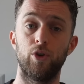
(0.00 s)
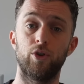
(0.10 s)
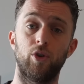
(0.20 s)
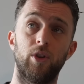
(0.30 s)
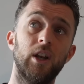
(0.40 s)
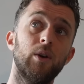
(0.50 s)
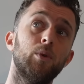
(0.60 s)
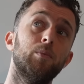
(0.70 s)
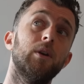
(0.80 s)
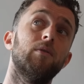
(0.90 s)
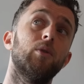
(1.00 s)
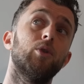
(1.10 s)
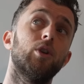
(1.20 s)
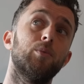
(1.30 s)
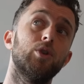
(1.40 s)
So then it would be a very
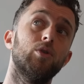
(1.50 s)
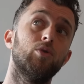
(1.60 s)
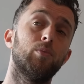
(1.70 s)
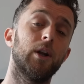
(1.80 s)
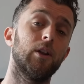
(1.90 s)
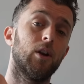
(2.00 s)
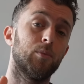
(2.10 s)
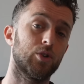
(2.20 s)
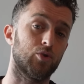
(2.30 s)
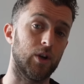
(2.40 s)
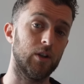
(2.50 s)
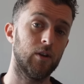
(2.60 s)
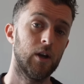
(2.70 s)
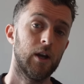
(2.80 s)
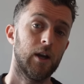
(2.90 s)
good option to play the lob straight
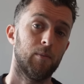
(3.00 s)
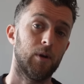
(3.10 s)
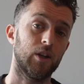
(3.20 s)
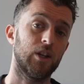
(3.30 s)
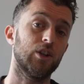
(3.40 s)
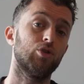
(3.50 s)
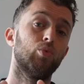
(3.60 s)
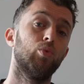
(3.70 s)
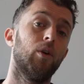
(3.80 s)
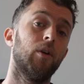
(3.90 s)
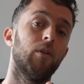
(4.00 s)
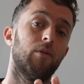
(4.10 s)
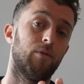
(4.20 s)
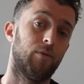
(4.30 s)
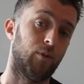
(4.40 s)
because he has to run
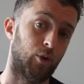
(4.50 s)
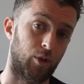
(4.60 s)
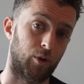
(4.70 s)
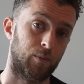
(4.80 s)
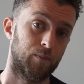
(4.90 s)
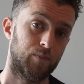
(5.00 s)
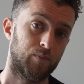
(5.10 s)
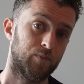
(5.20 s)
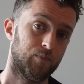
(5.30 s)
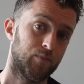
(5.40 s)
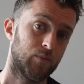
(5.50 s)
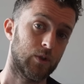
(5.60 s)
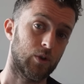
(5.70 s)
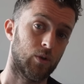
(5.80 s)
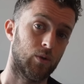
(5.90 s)
further.
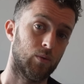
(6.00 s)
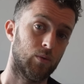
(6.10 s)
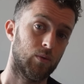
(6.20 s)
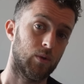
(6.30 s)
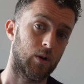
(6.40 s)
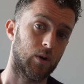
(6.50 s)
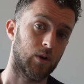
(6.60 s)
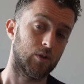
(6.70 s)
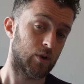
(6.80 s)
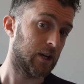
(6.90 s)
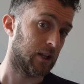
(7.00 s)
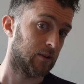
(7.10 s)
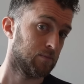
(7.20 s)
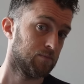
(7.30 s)
So uh, try that.